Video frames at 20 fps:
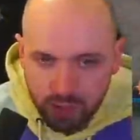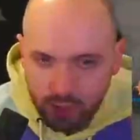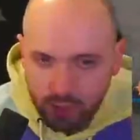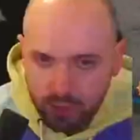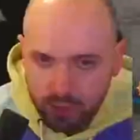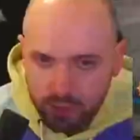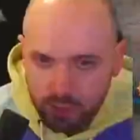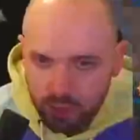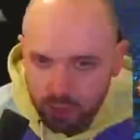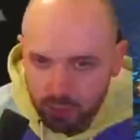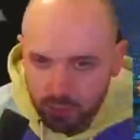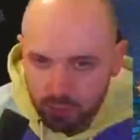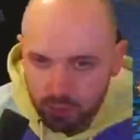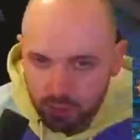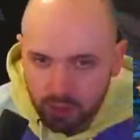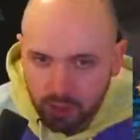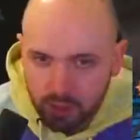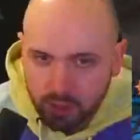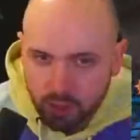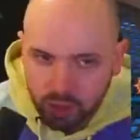So
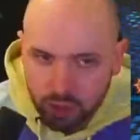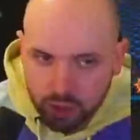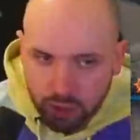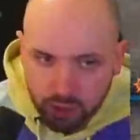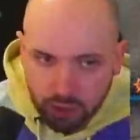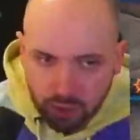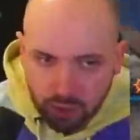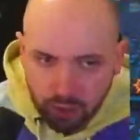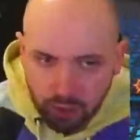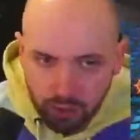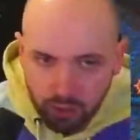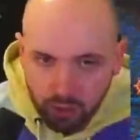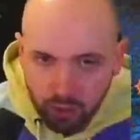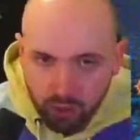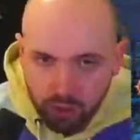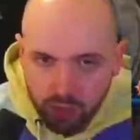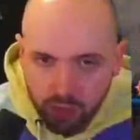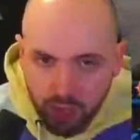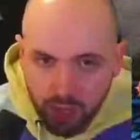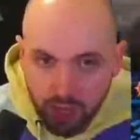just like
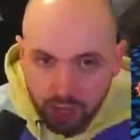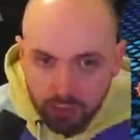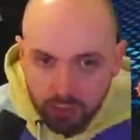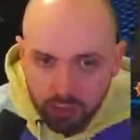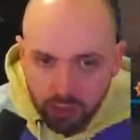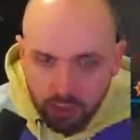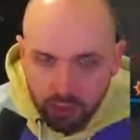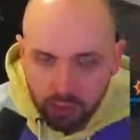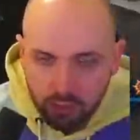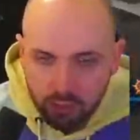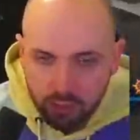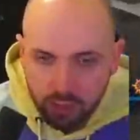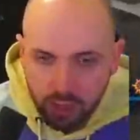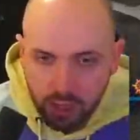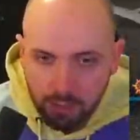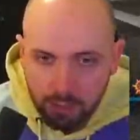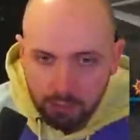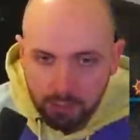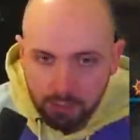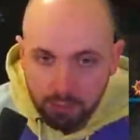look at the goal
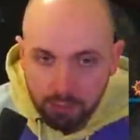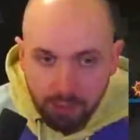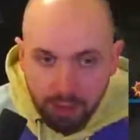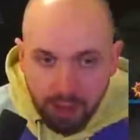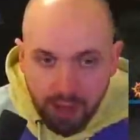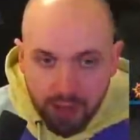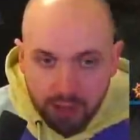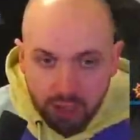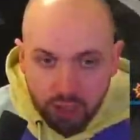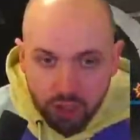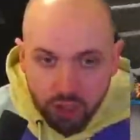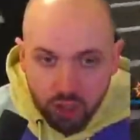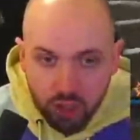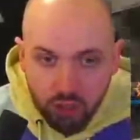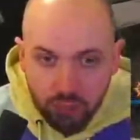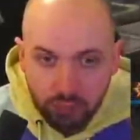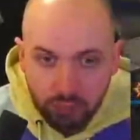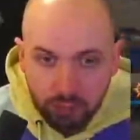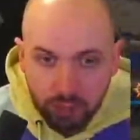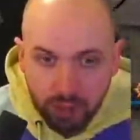and be prepared to
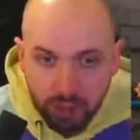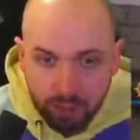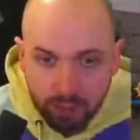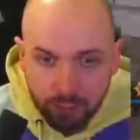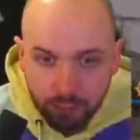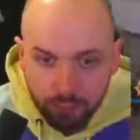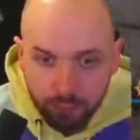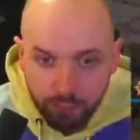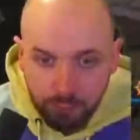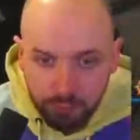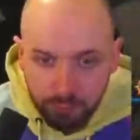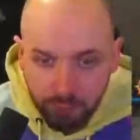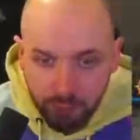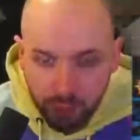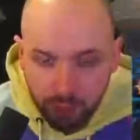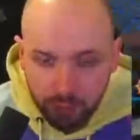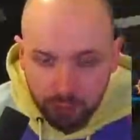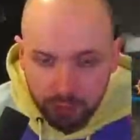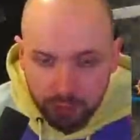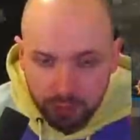jump at the front
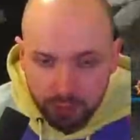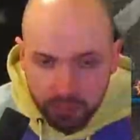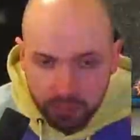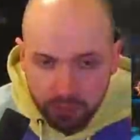post.